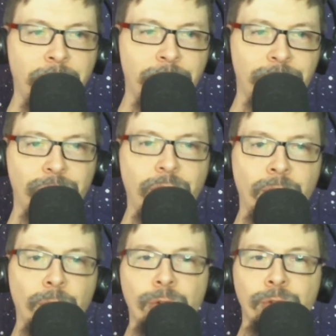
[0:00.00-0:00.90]

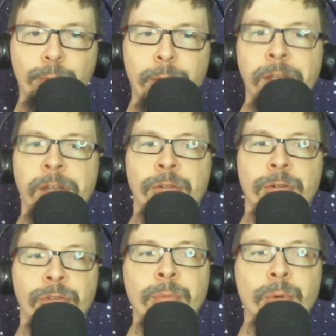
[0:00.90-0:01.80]
Star Wars Bounty
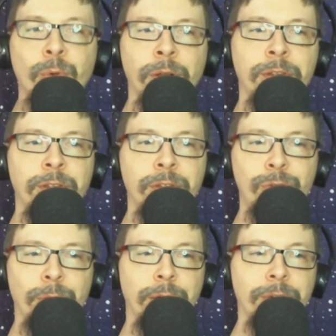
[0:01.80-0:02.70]
Hunters #1 is
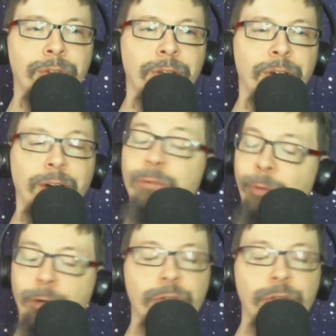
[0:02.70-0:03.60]
due out on
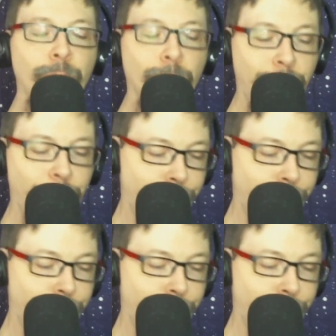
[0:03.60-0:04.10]
March 4th.